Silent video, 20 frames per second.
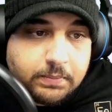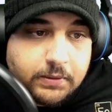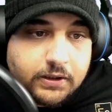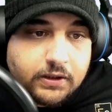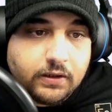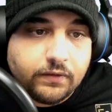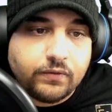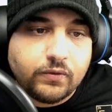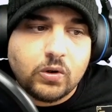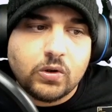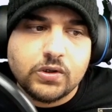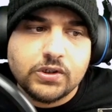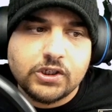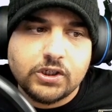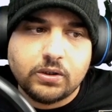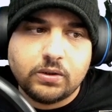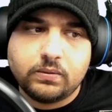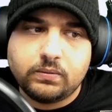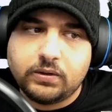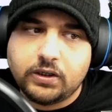But they've
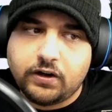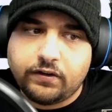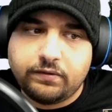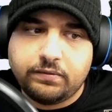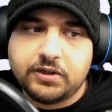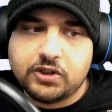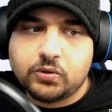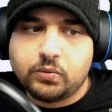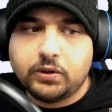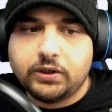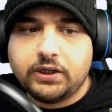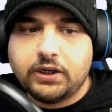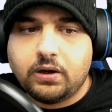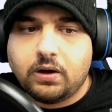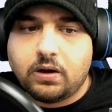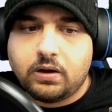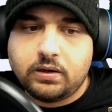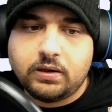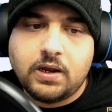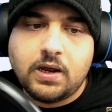also, the government's working
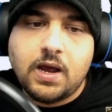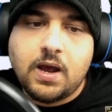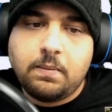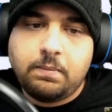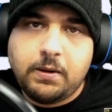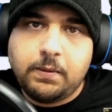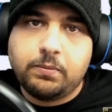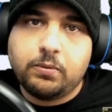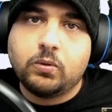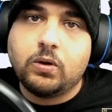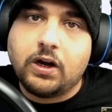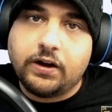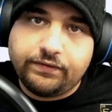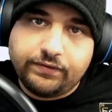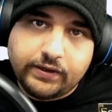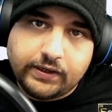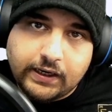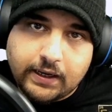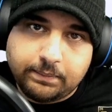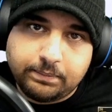on people who
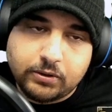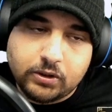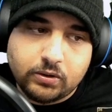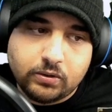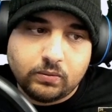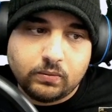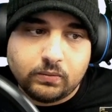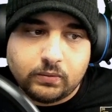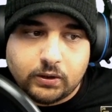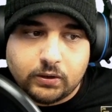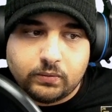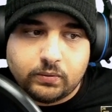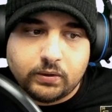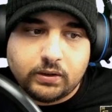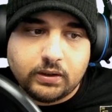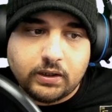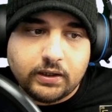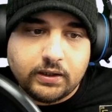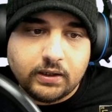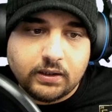have debt to work
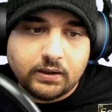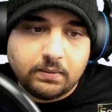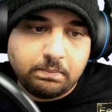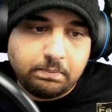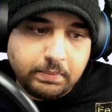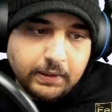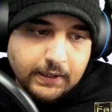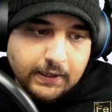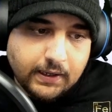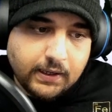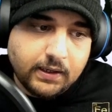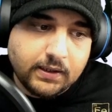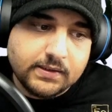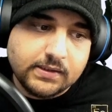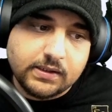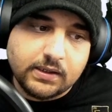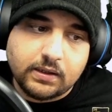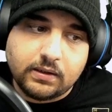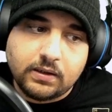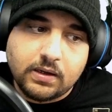with, the, I think, the
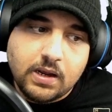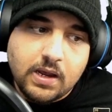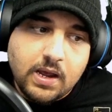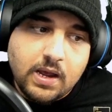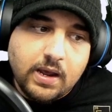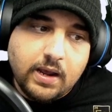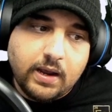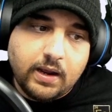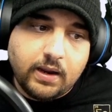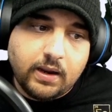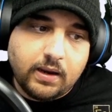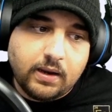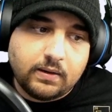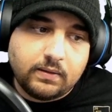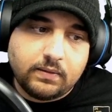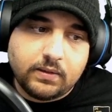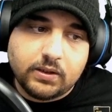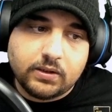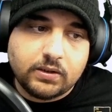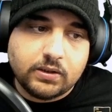banks and,
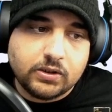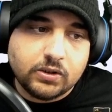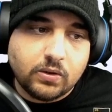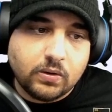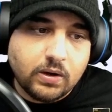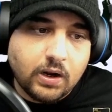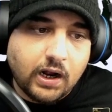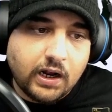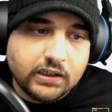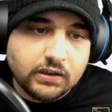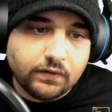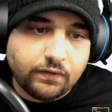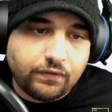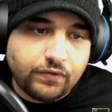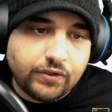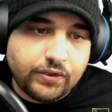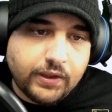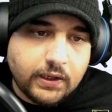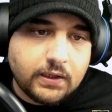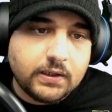and there's all kinds of
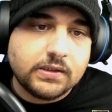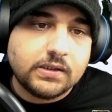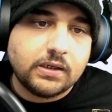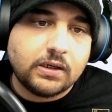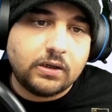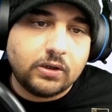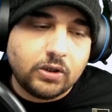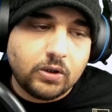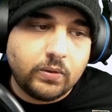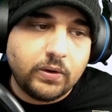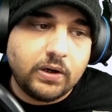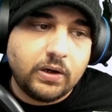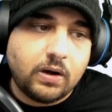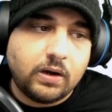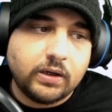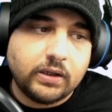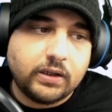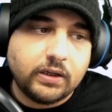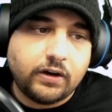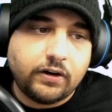things that are going
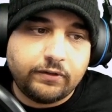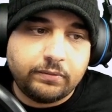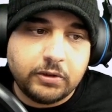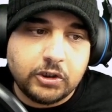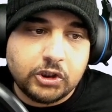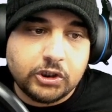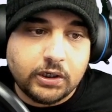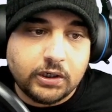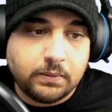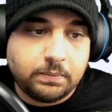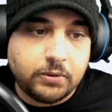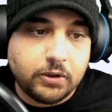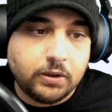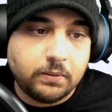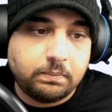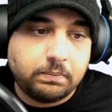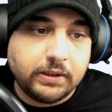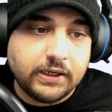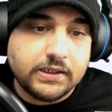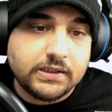on that the government trying to put
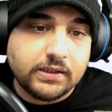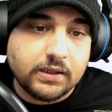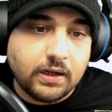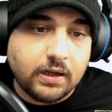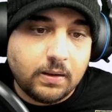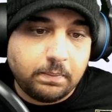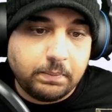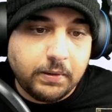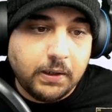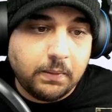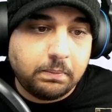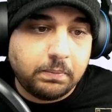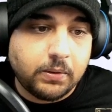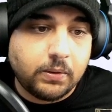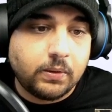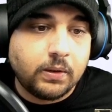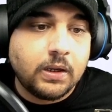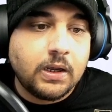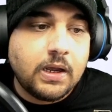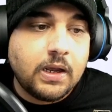in place to help
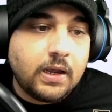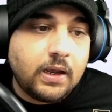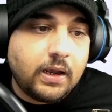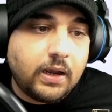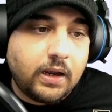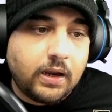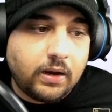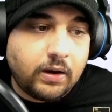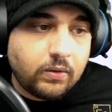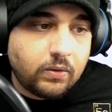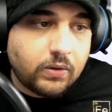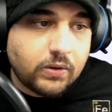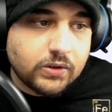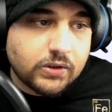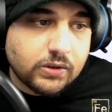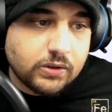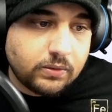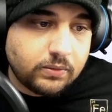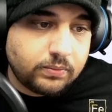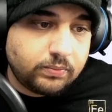people. And
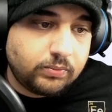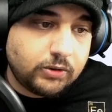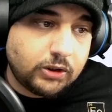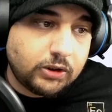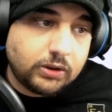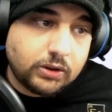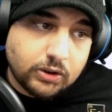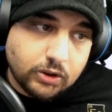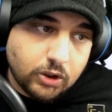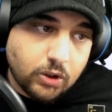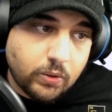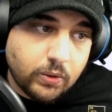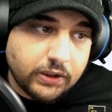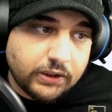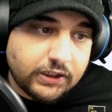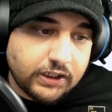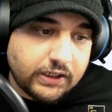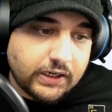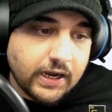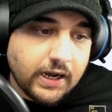also they're, they're
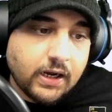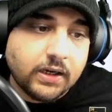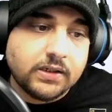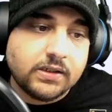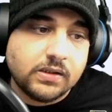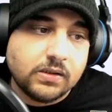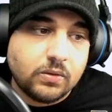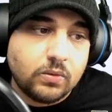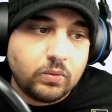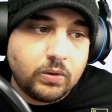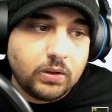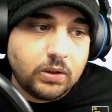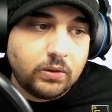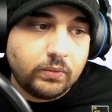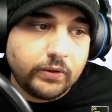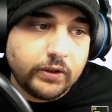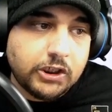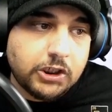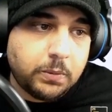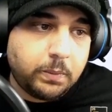going to tax the really
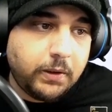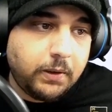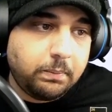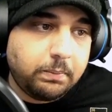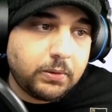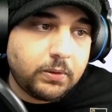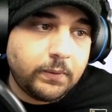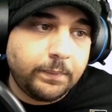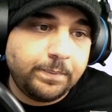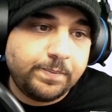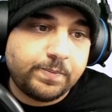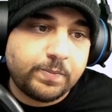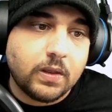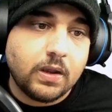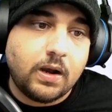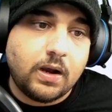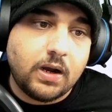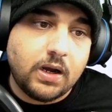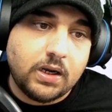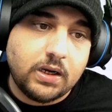rich people.
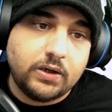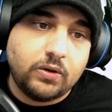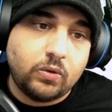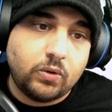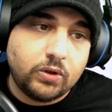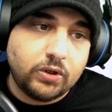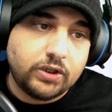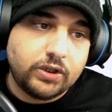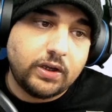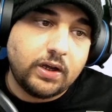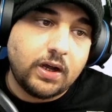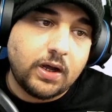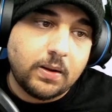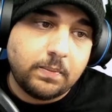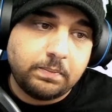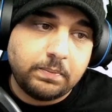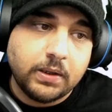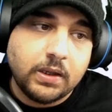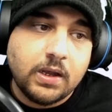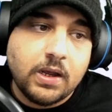Uh, in order to
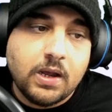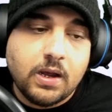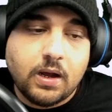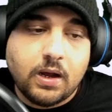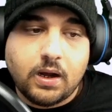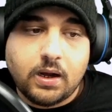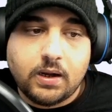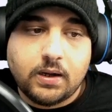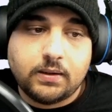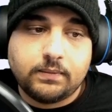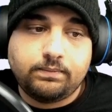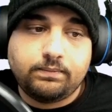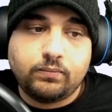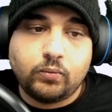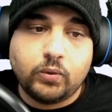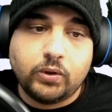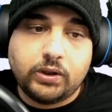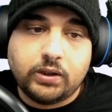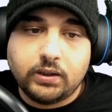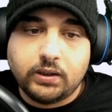help uh,
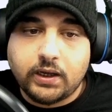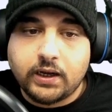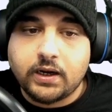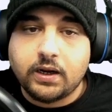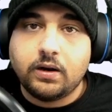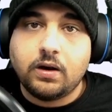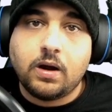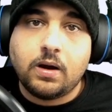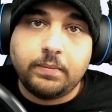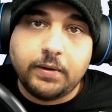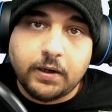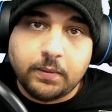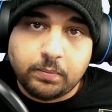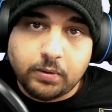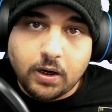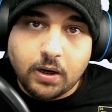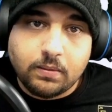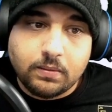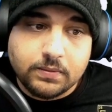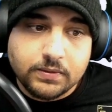with the economic
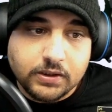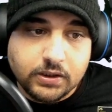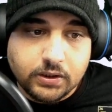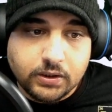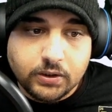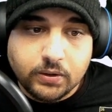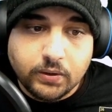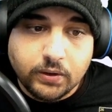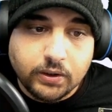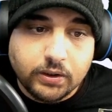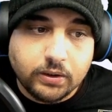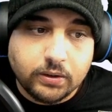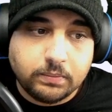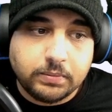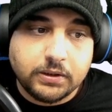problems that are going through.